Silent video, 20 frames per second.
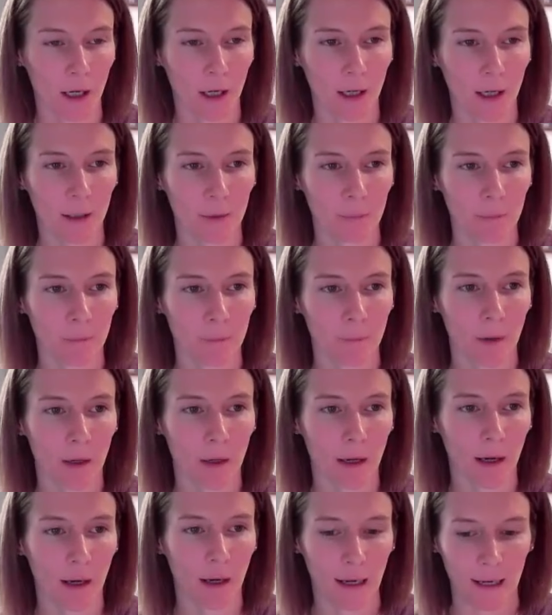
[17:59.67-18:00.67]

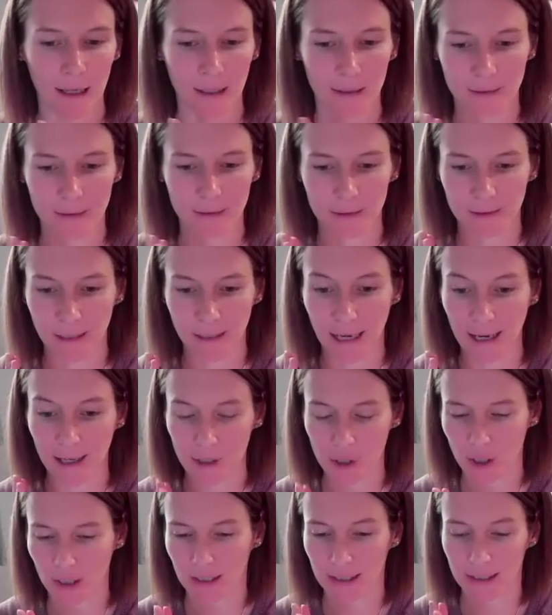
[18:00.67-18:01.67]
And
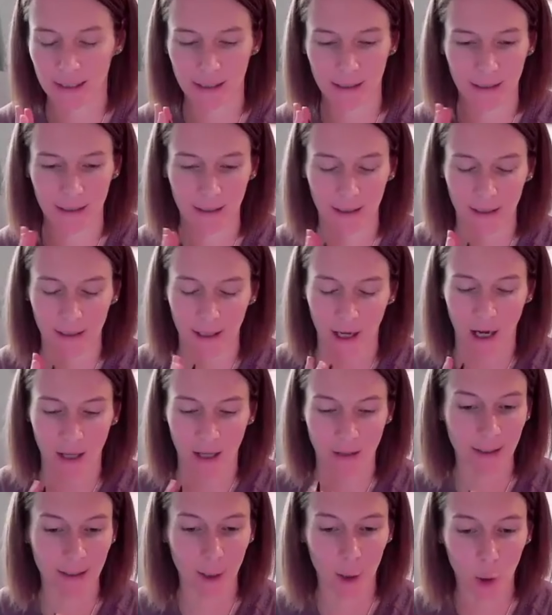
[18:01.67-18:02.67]
actually,
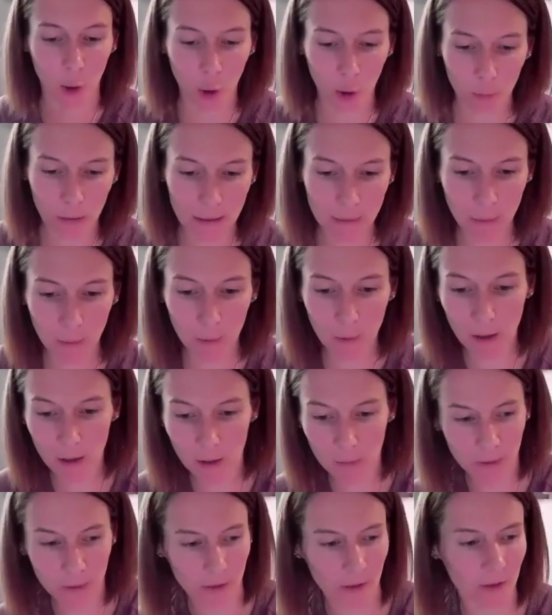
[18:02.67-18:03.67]
I think a lot of people
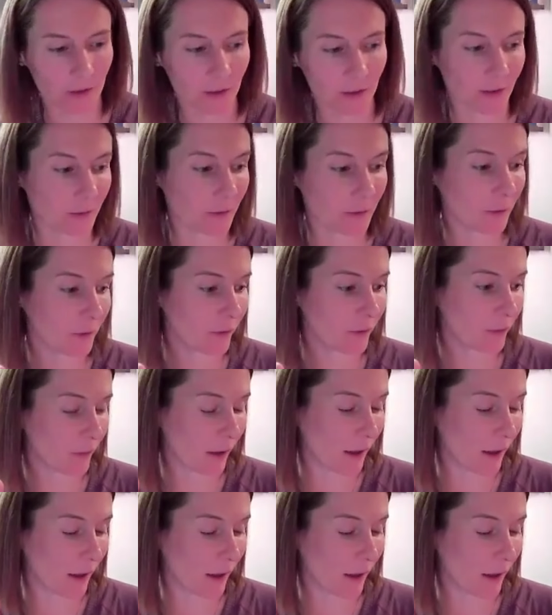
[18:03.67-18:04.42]
are, because